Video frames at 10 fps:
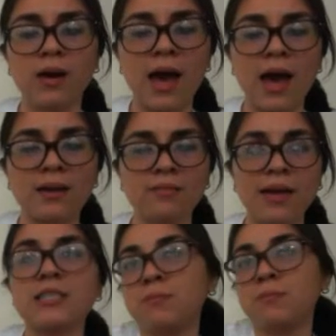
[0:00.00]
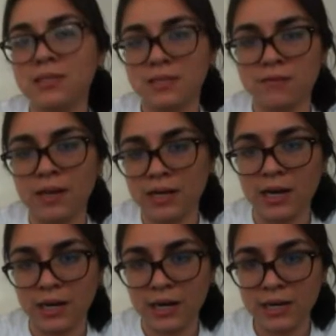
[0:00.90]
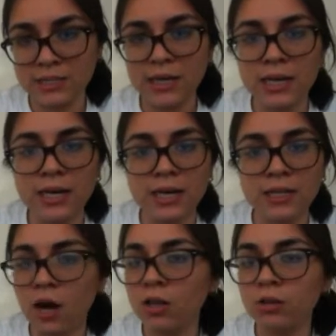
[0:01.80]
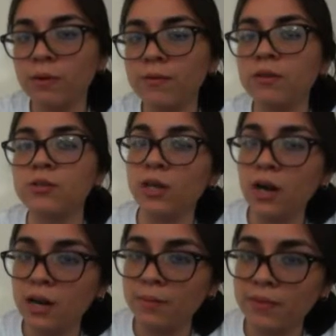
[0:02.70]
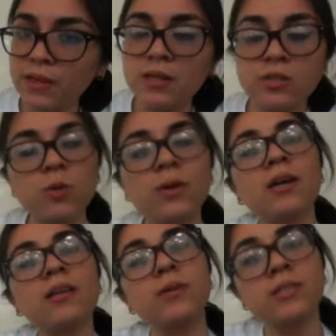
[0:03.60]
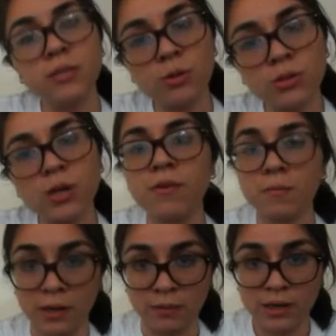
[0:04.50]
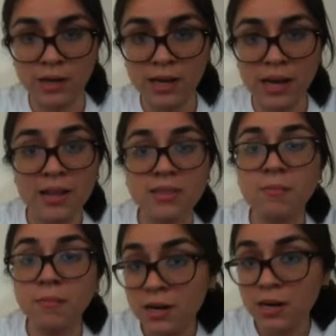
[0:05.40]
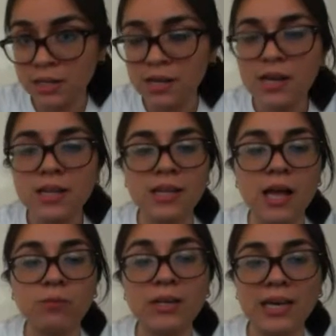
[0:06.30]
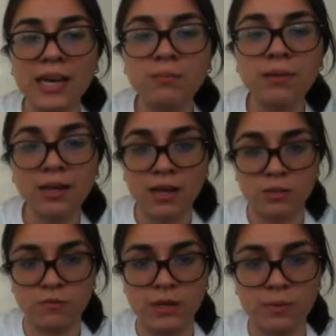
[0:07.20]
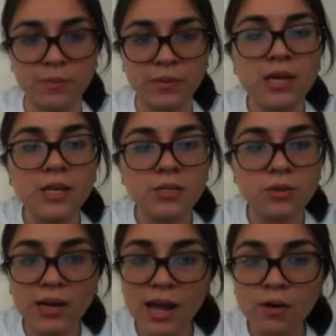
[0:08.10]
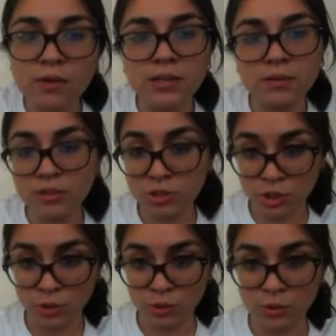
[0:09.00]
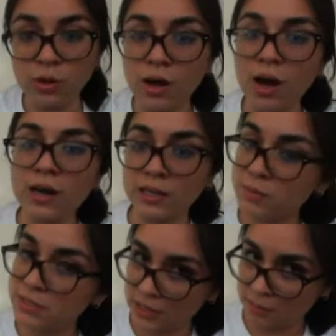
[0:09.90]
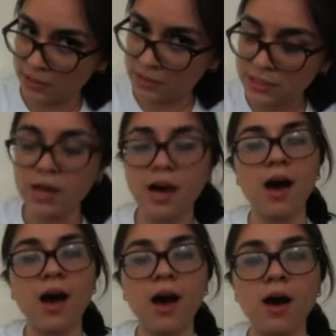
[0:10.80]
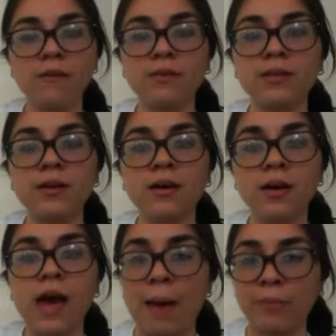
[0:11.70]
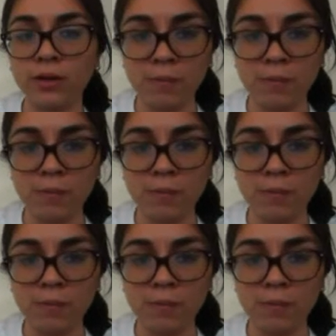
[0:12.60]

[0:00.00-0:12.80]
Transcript: had expenses of any kind, and all the revenues we got. So we got the results of a period and the money that we gained because of it. So now let me show you an income statement of the Apple